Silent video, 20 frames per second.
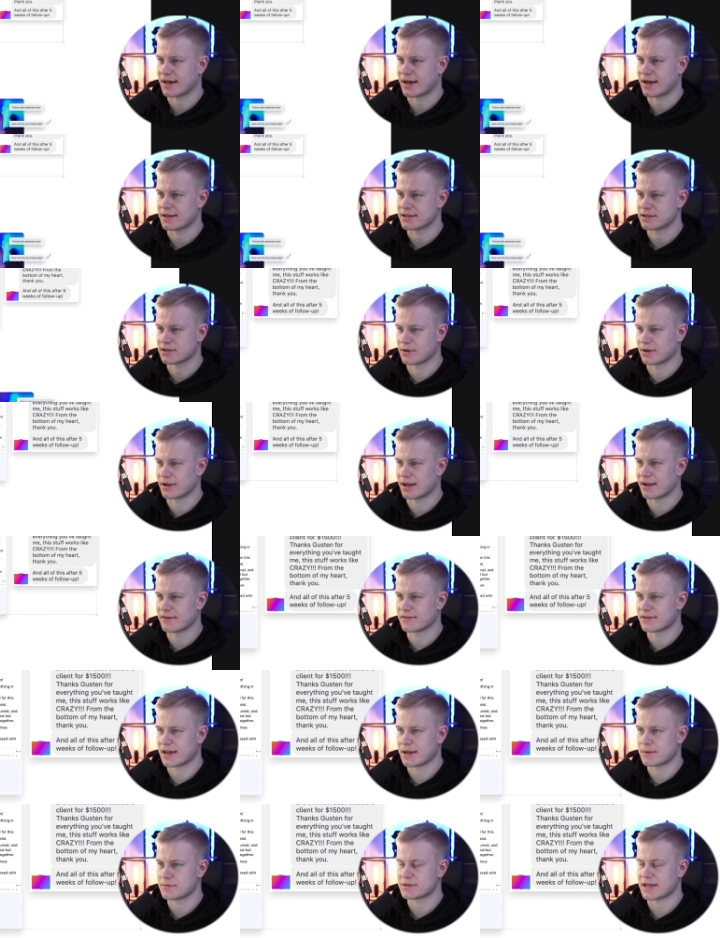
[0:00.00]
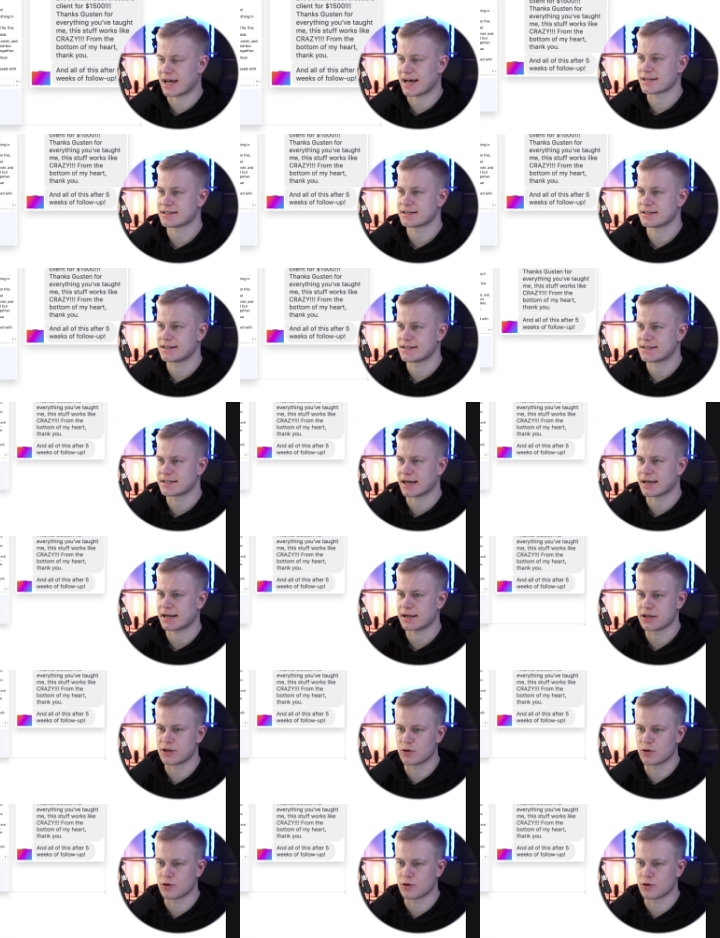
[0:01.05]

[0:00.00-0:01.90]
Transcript: that. So a lot of times as a designer,